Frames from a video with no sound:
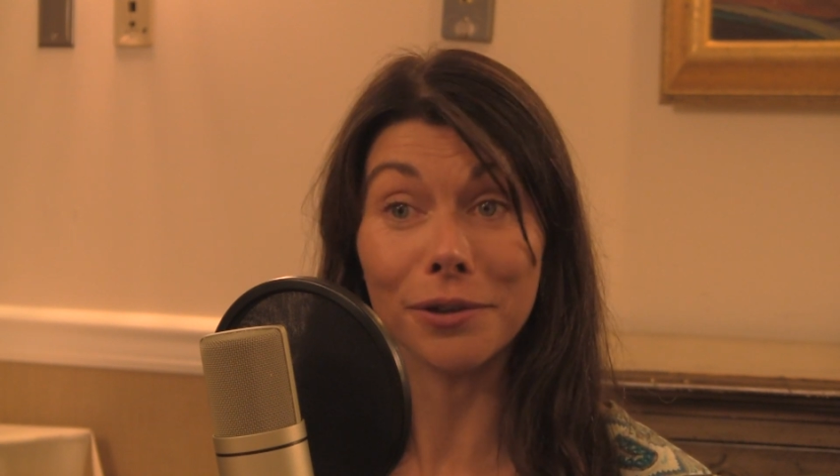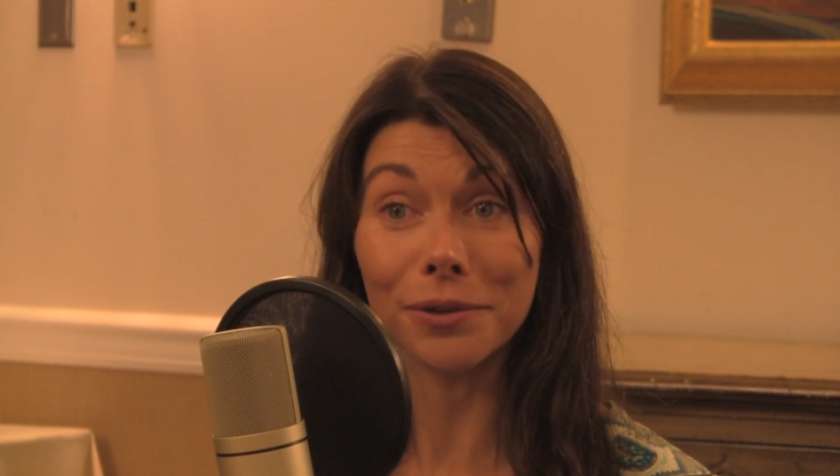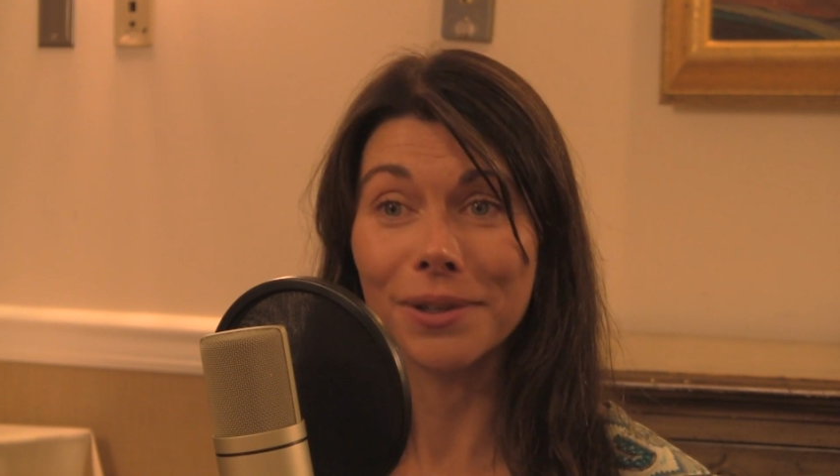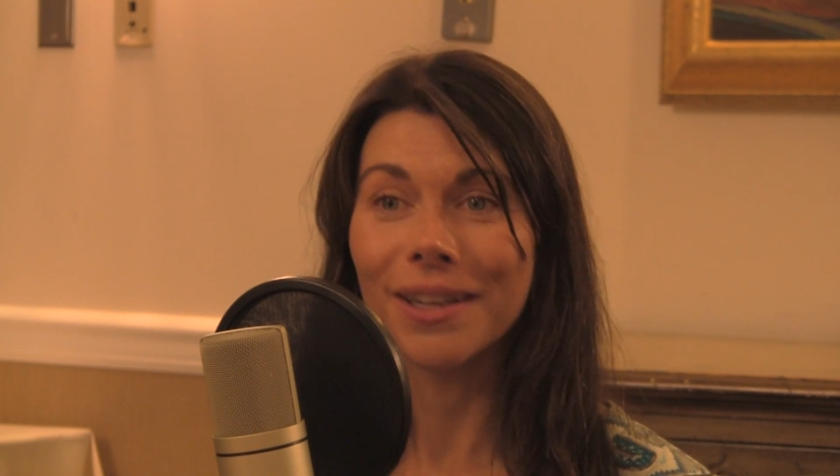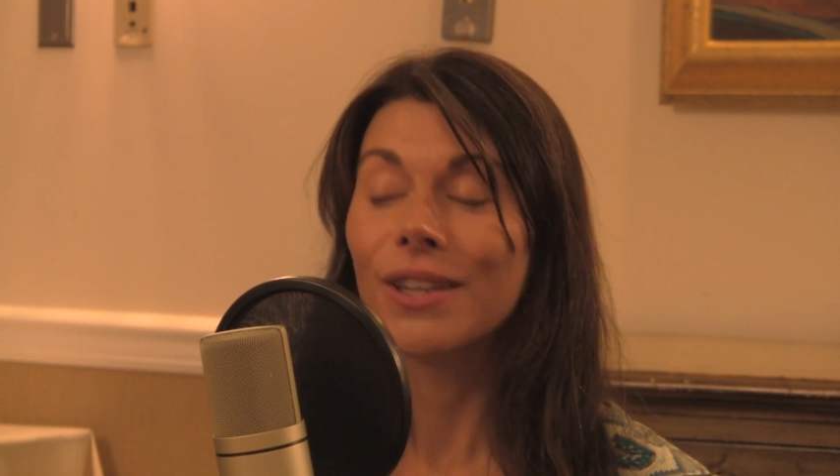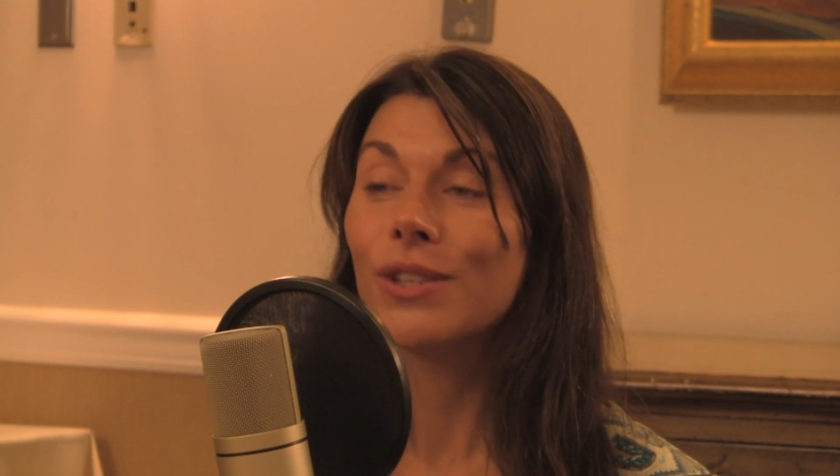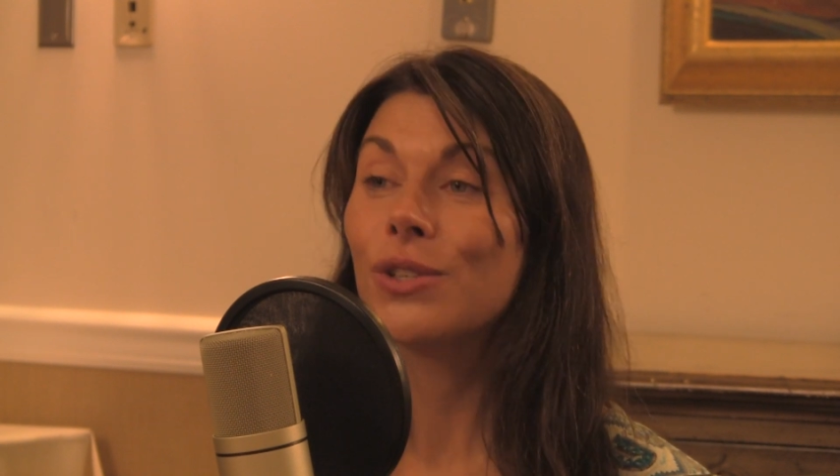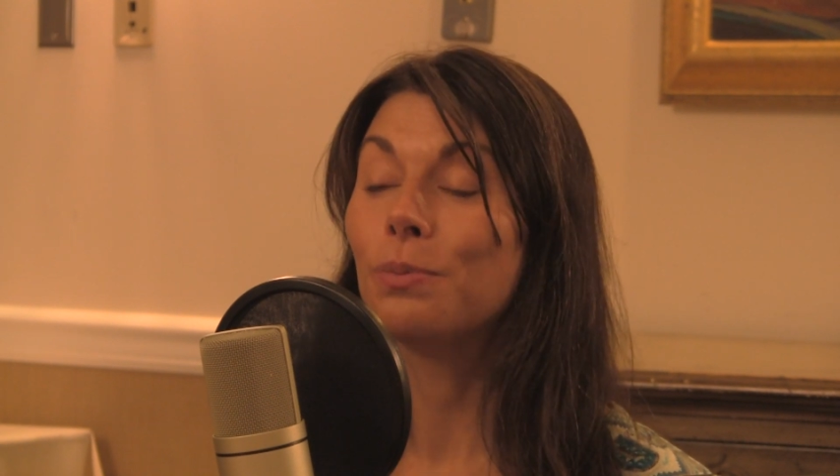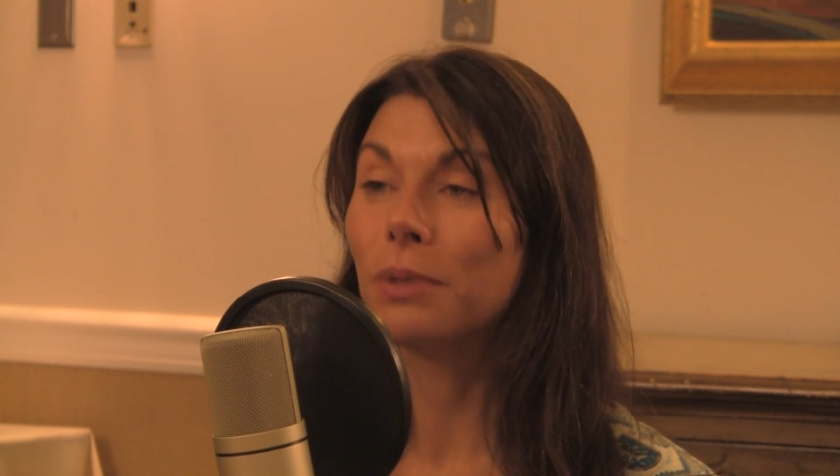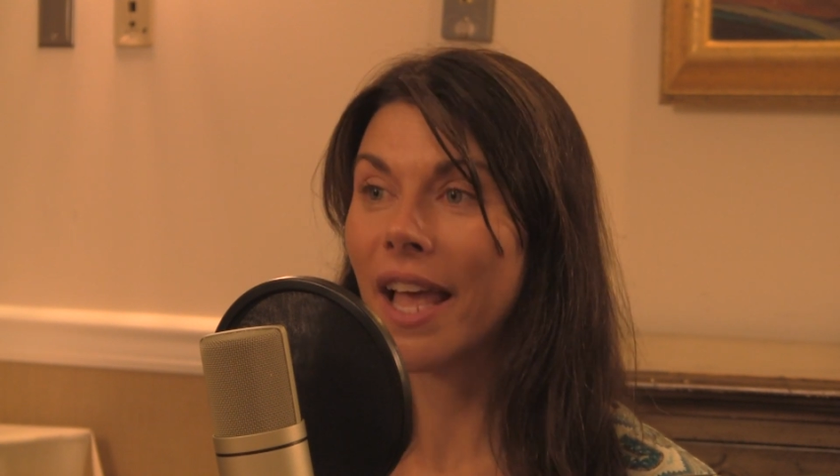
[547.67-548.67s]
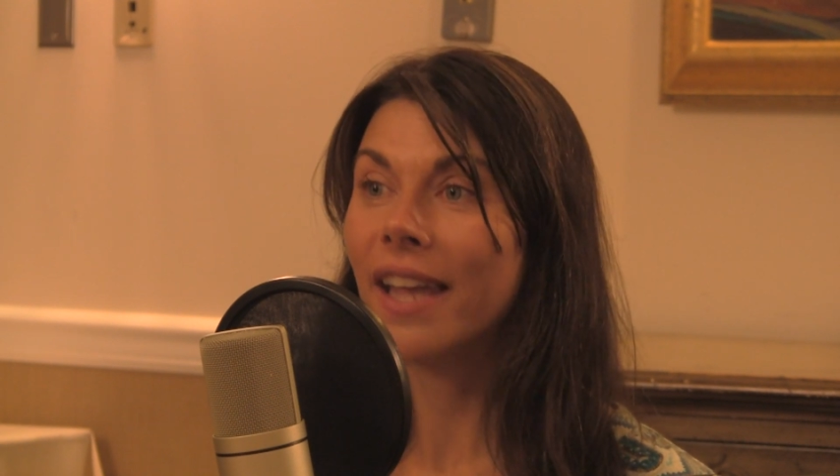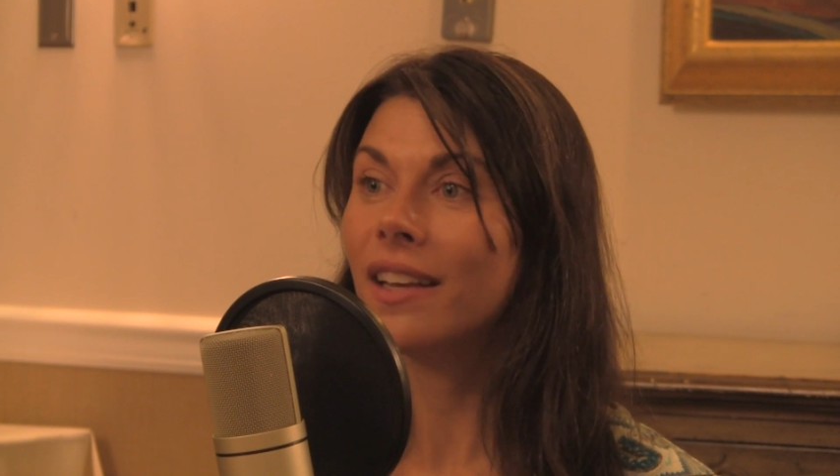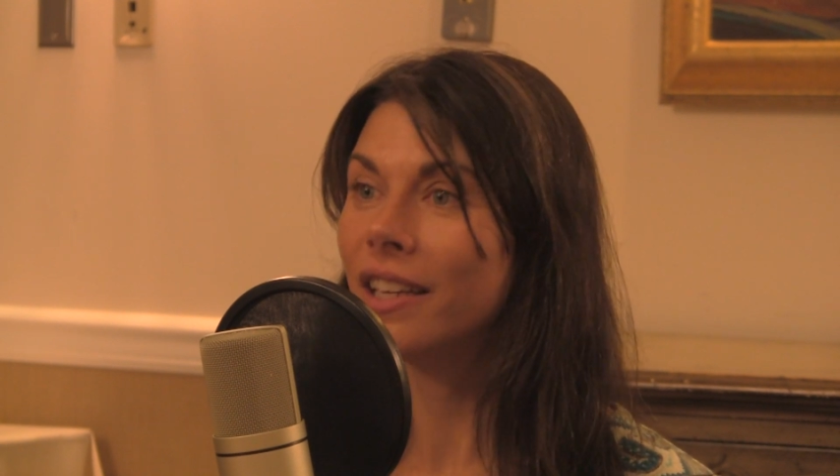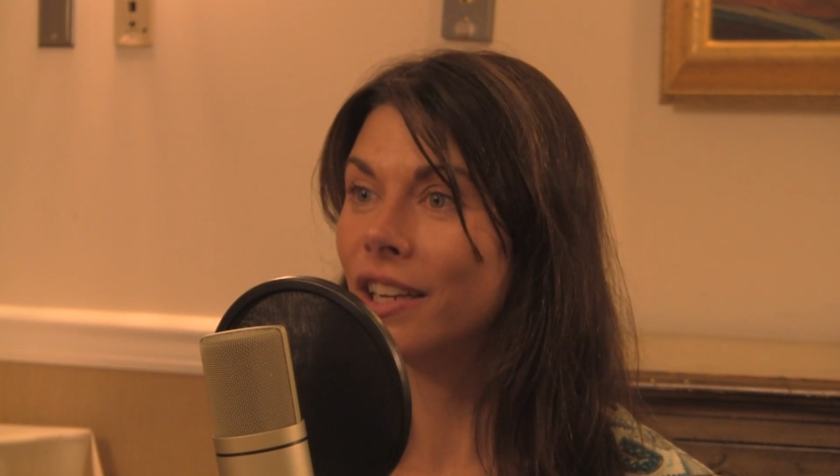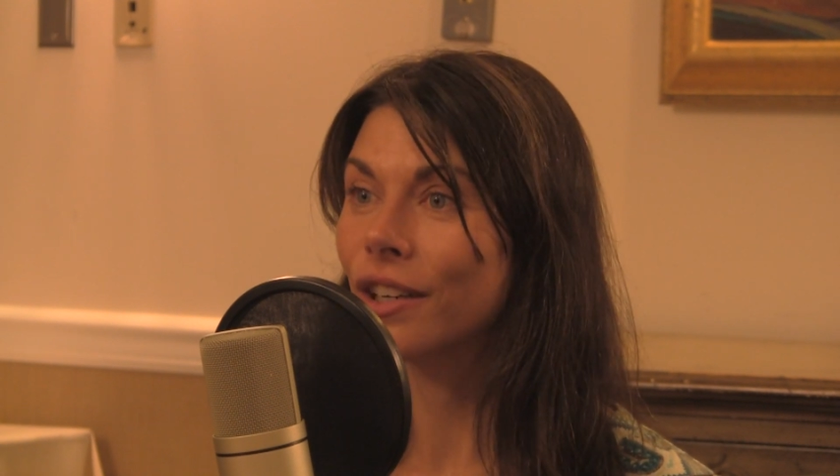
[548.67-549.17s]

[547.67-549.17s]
do, to play and